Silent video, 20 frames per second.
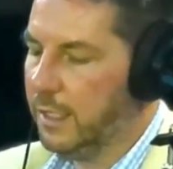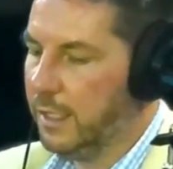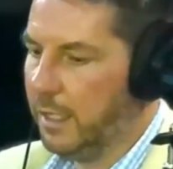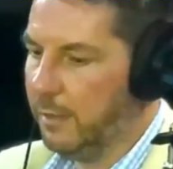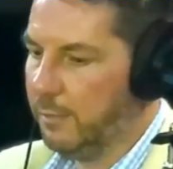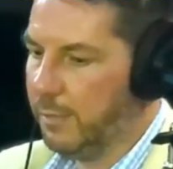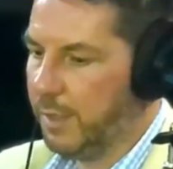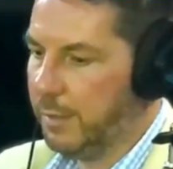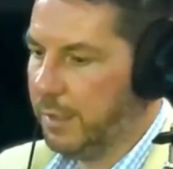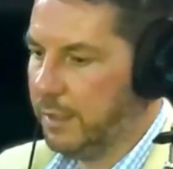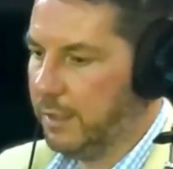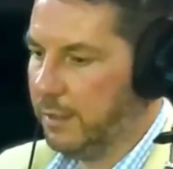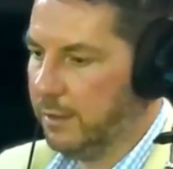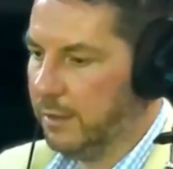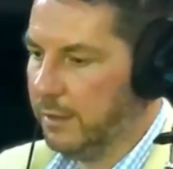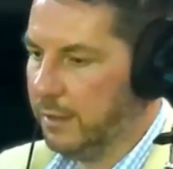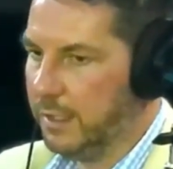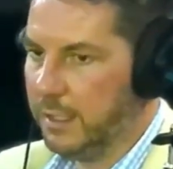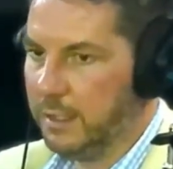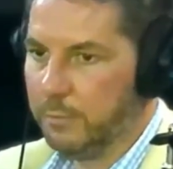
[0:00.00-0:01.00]
Maybe they're a
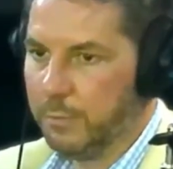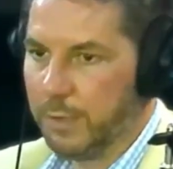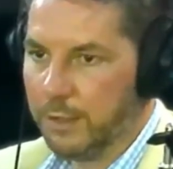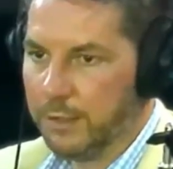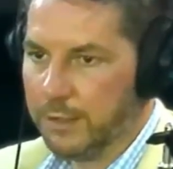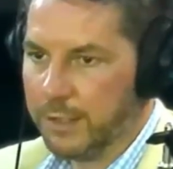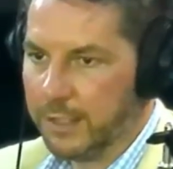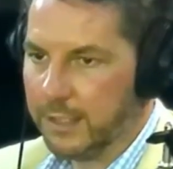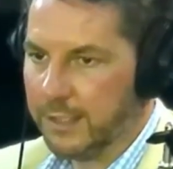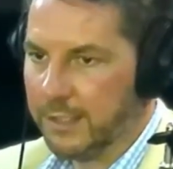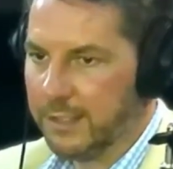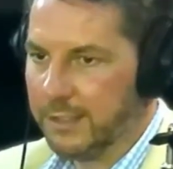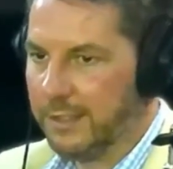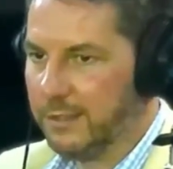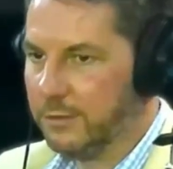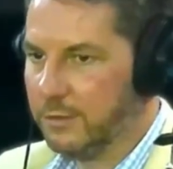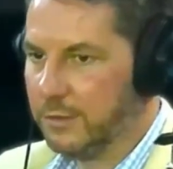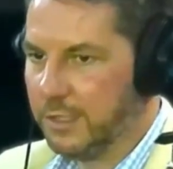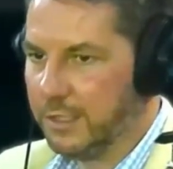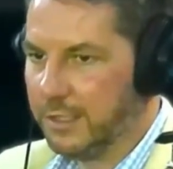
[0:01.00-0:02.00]
lead building,
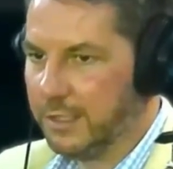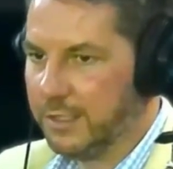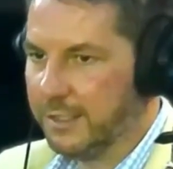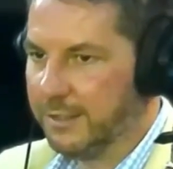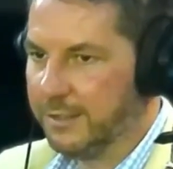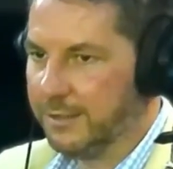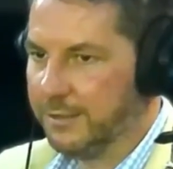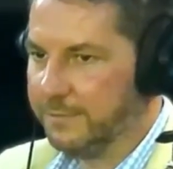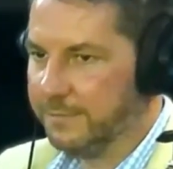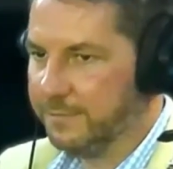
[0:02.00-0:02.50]
energy, you know.